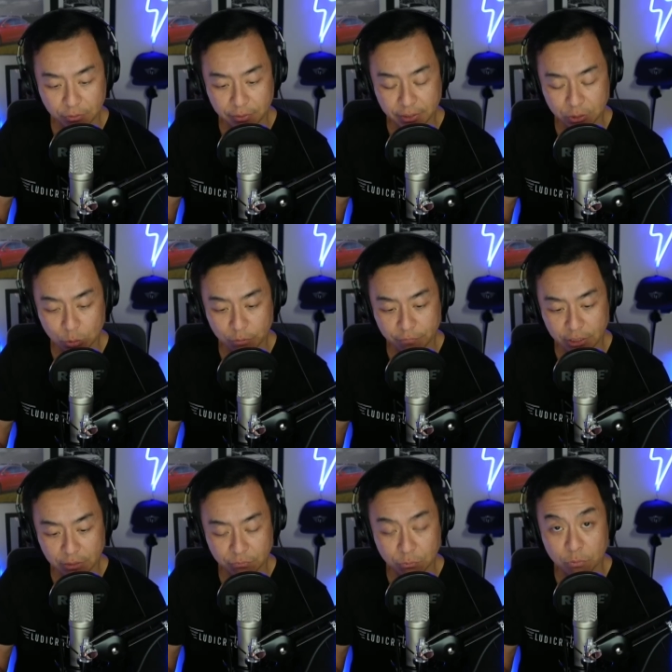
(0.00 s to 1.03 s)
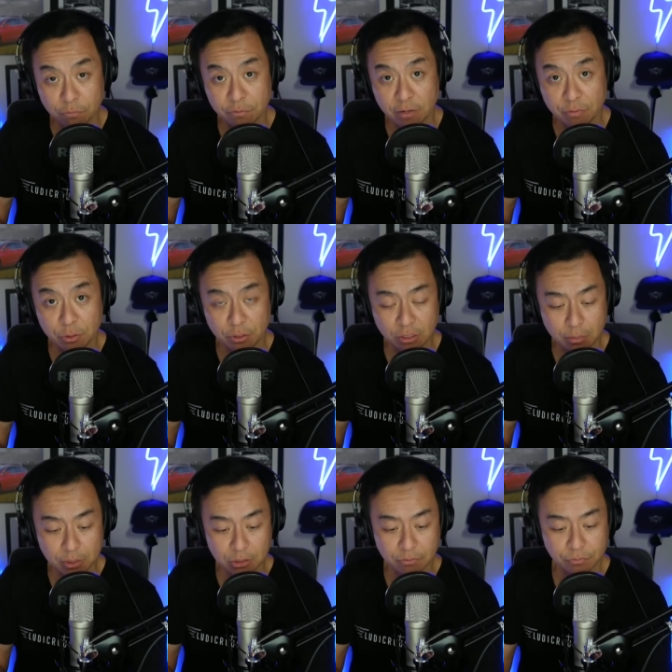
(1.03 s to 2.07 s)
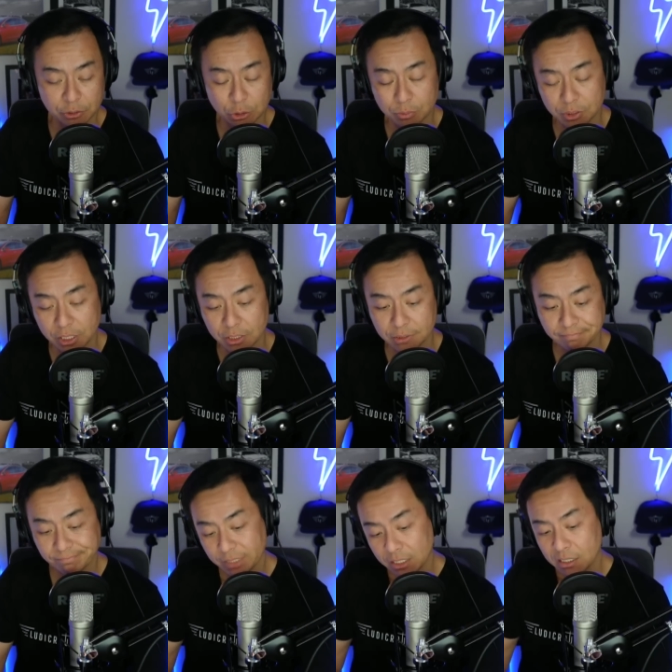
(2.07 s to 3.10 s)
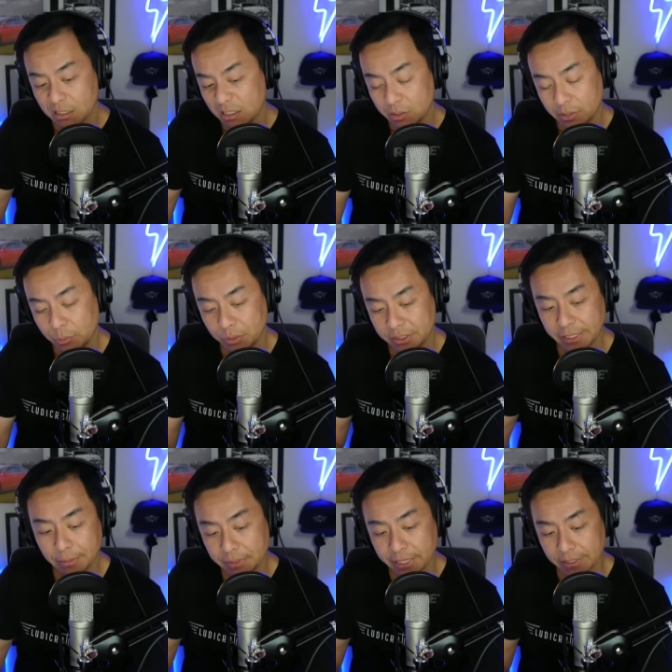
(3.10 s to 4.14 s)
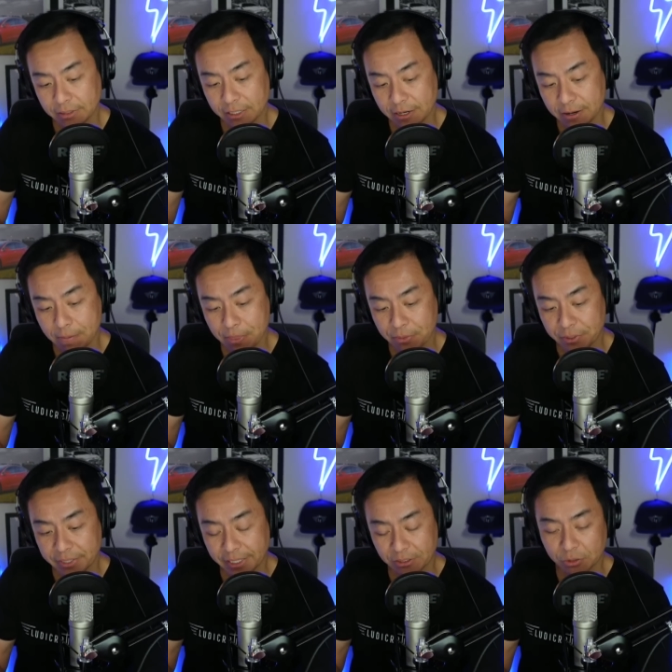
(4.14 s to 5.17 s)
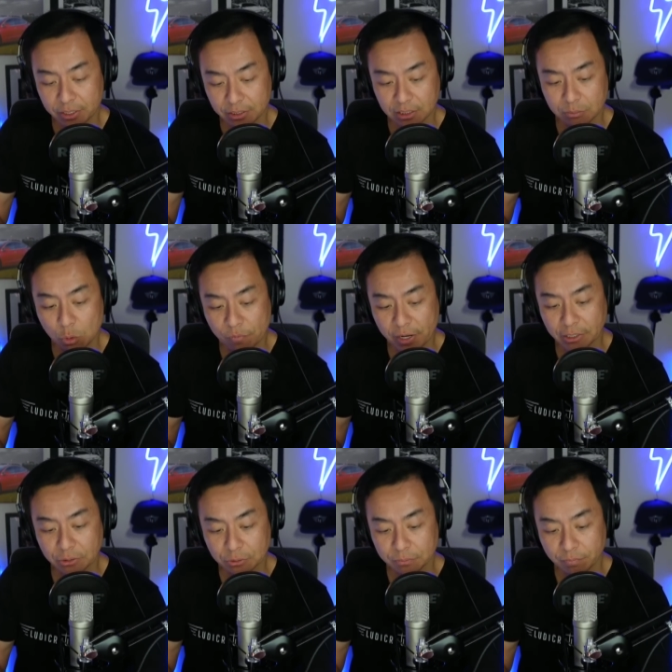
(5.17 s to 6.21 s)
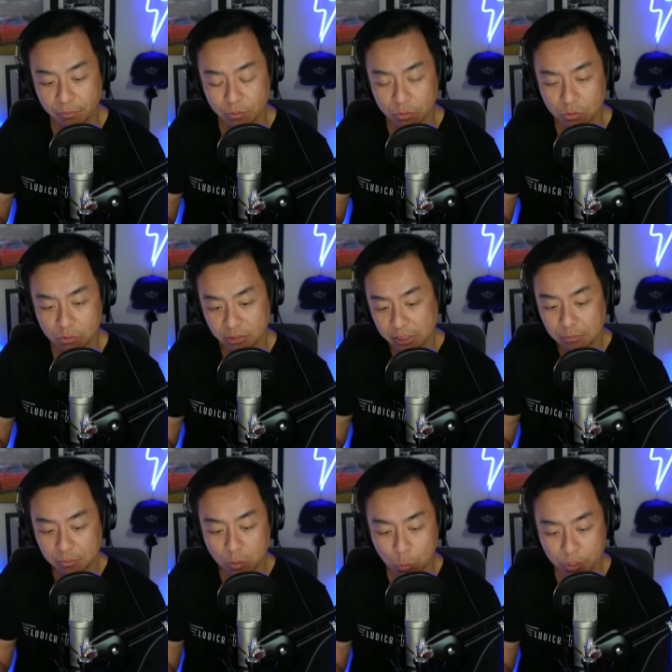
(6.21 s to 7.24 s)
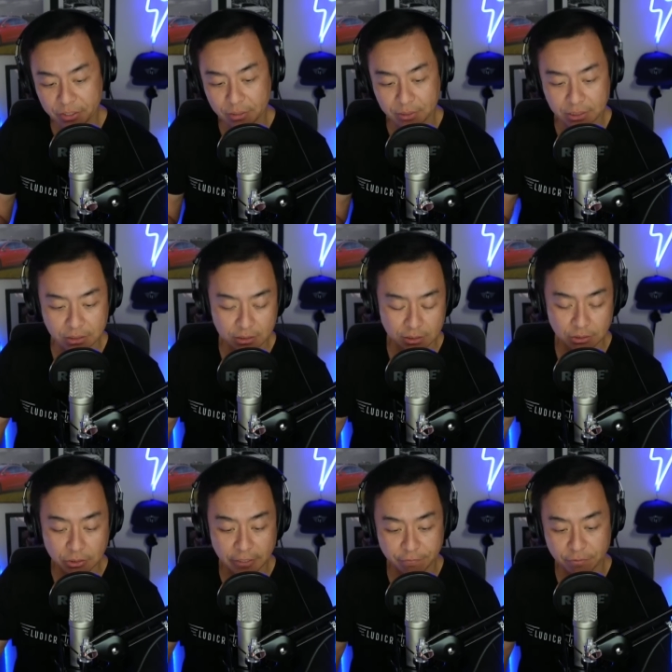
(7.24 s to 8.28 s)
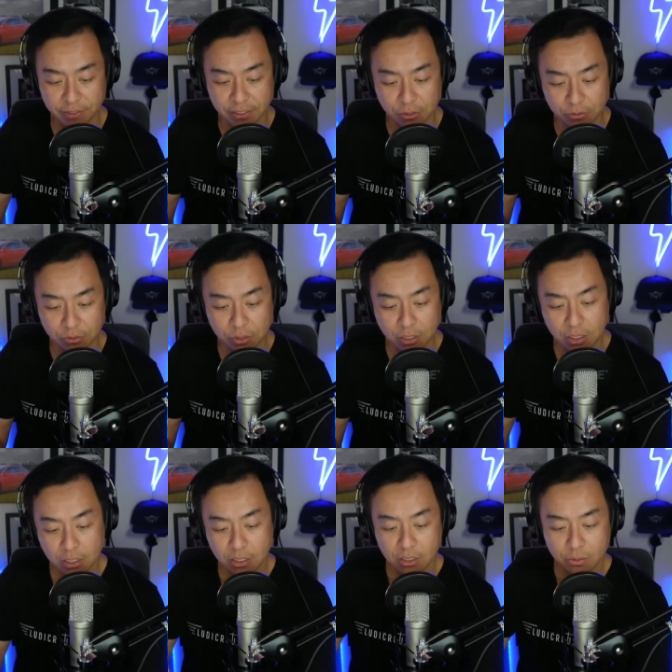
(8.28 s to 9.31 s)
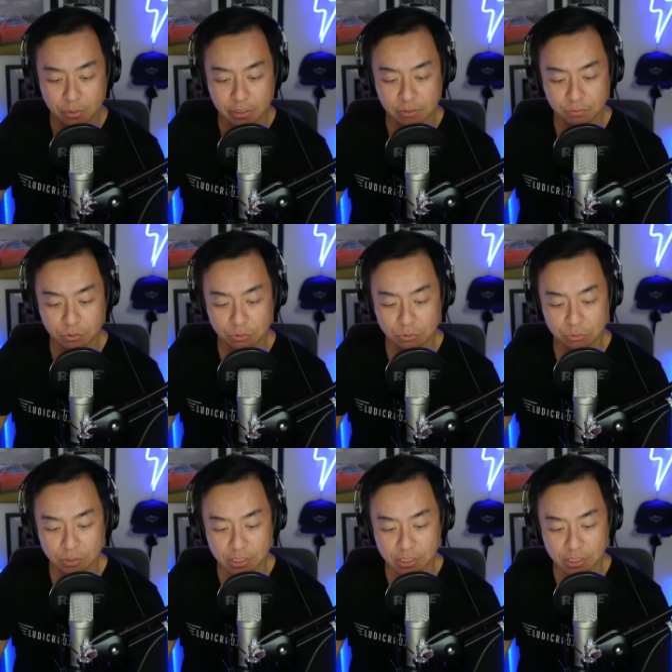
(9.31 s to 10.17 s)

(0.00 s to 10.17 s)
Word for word: credits qualifies for 500 kilometers of free supercharging. It would seem that 3,000 credits is more value or seems more worth it because you get 1,500, whereas if you